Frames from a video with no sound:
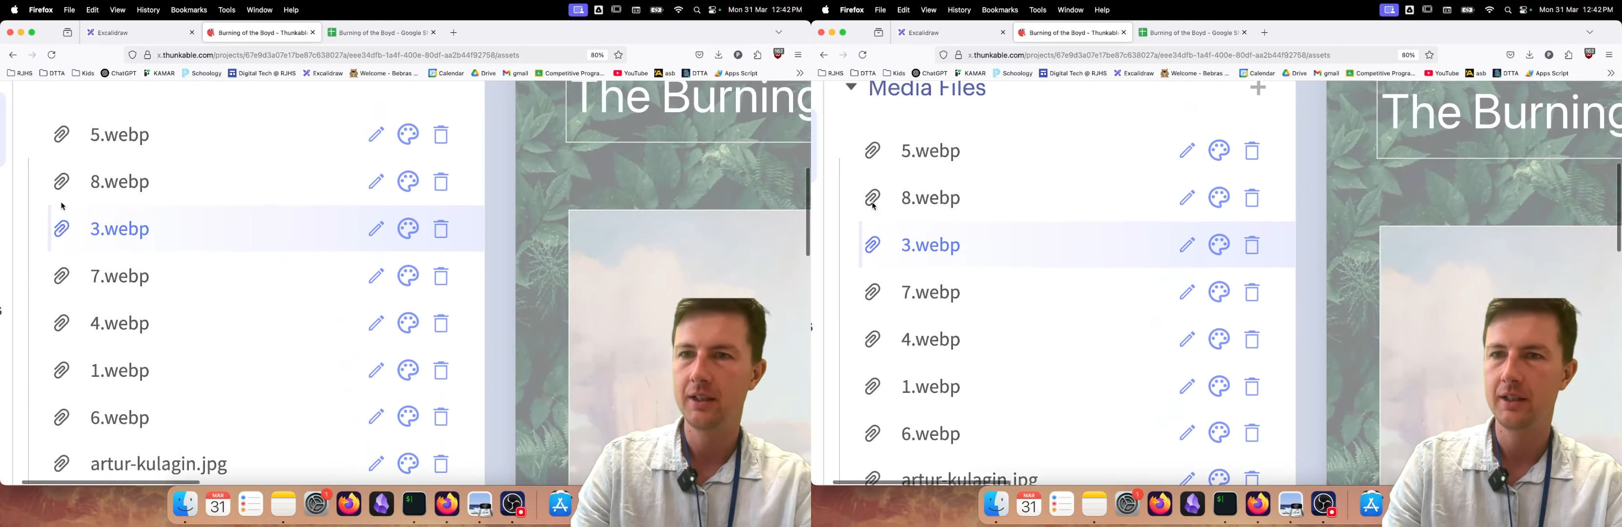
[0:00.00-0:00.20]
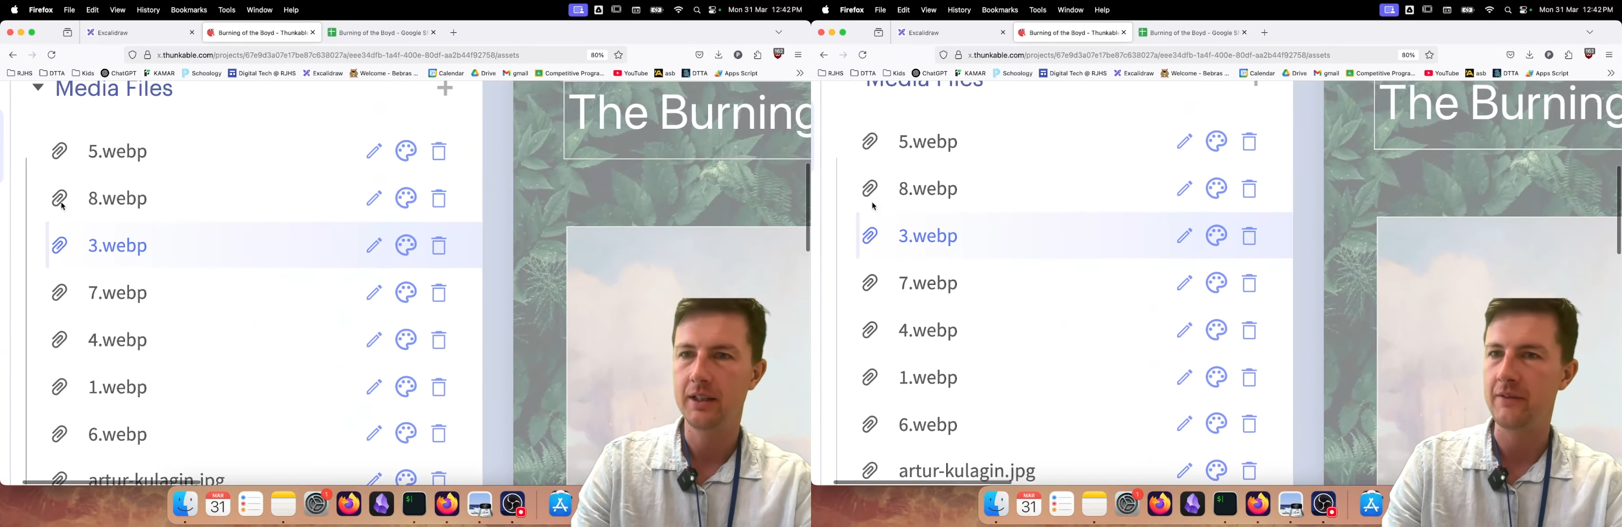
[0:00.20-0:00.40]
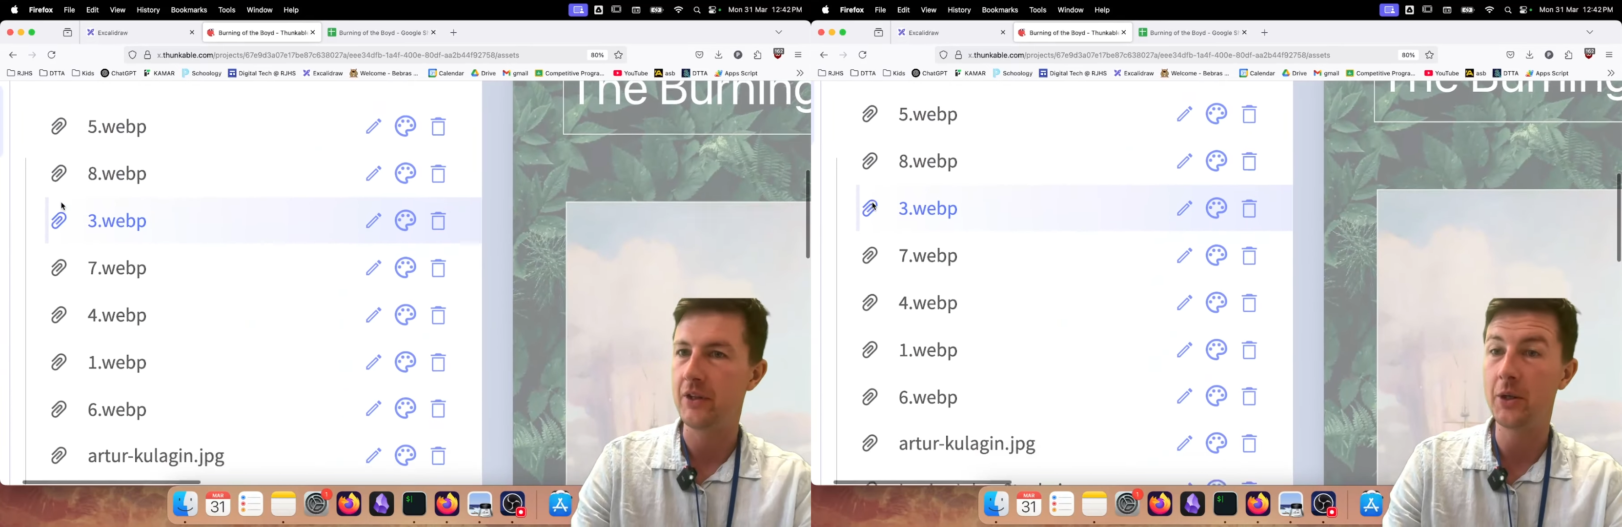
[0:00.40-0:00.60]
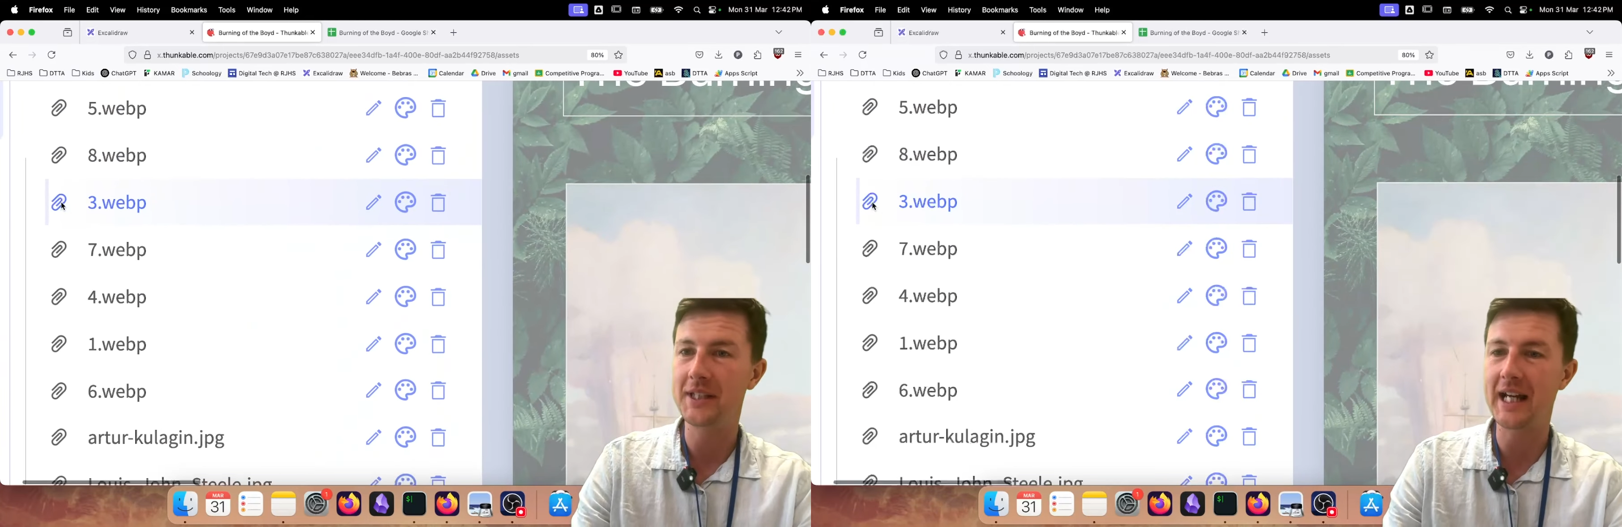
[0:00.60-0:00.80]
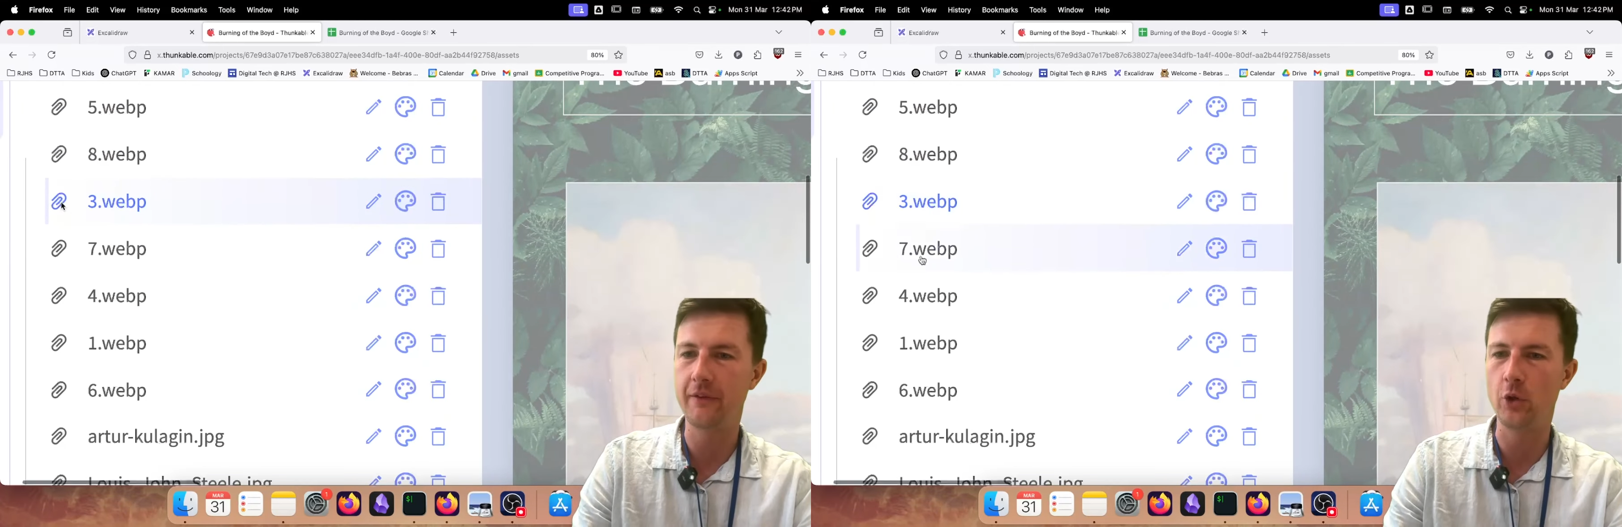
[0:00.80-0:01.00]
even though
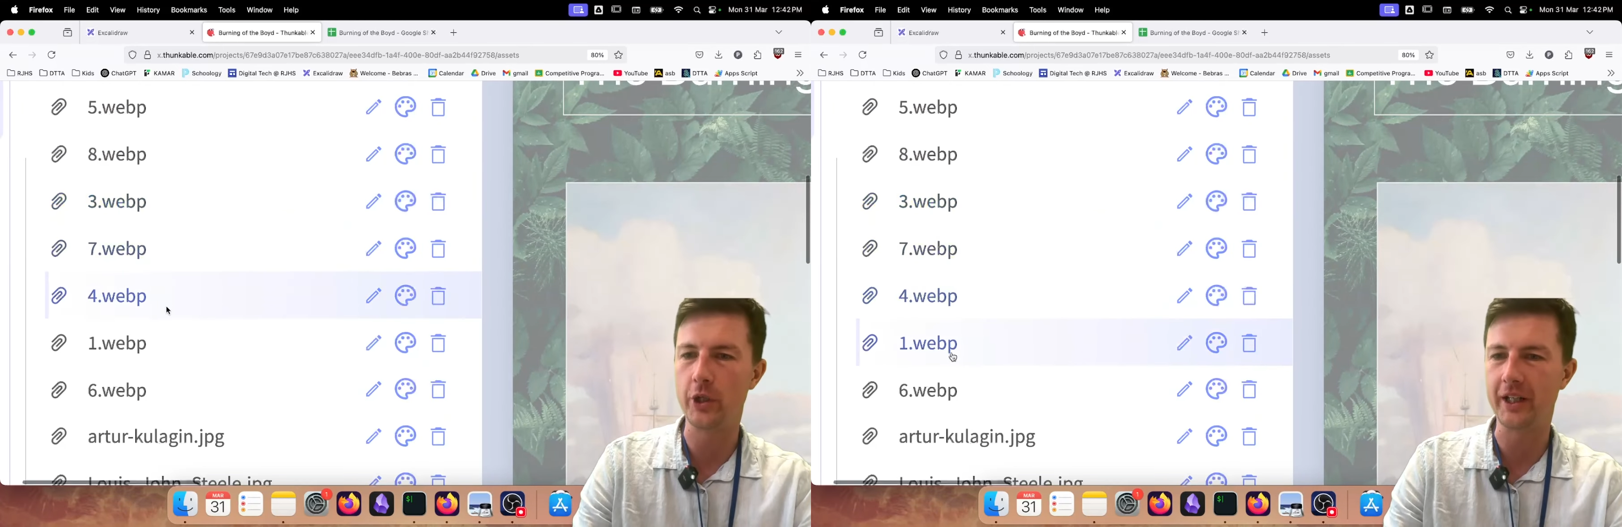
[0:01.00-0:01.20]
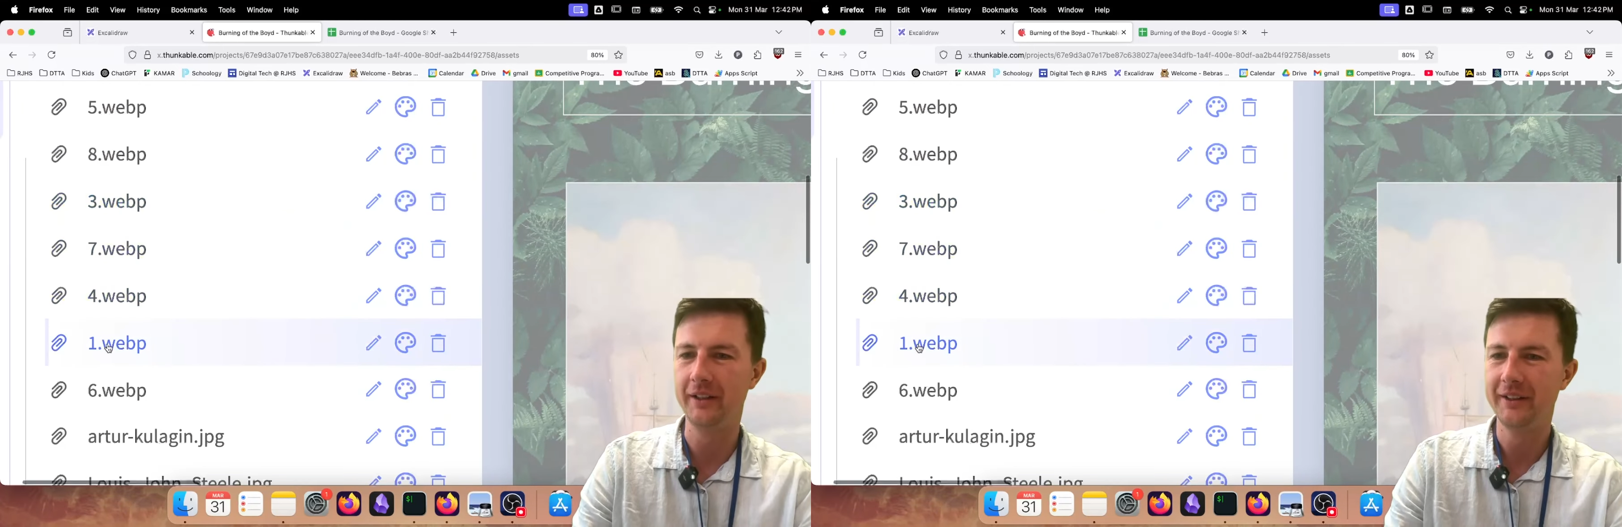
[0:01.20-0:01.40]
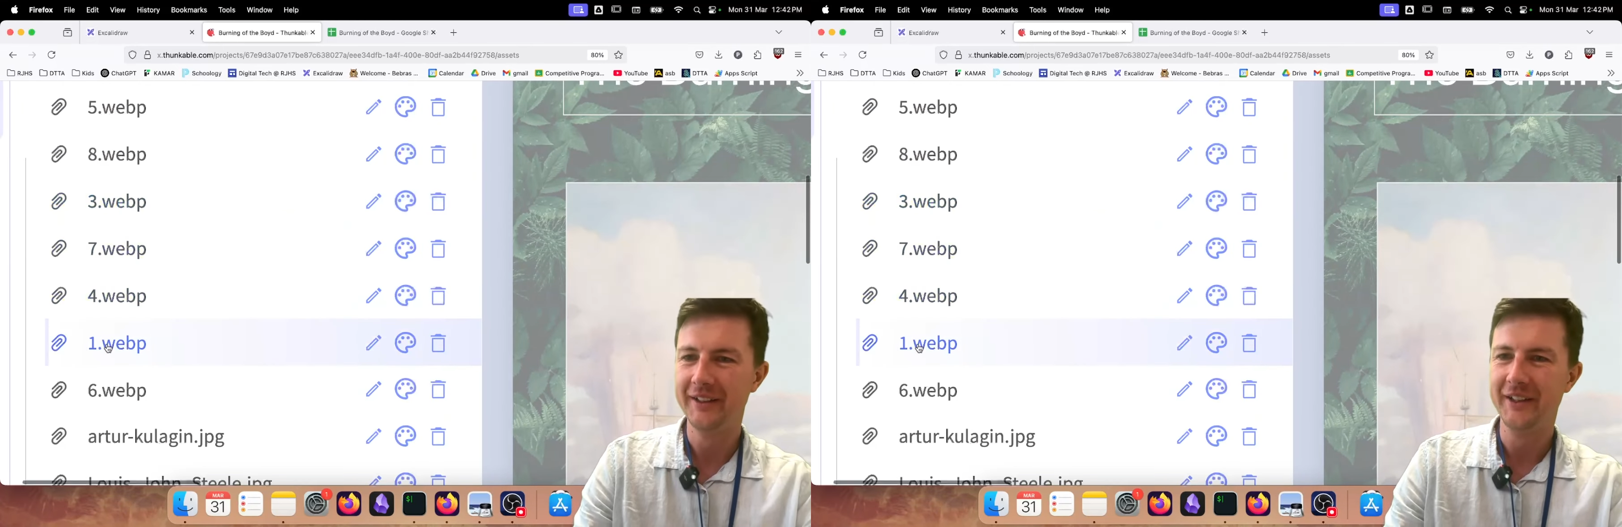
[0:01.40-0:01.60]
it's out of order,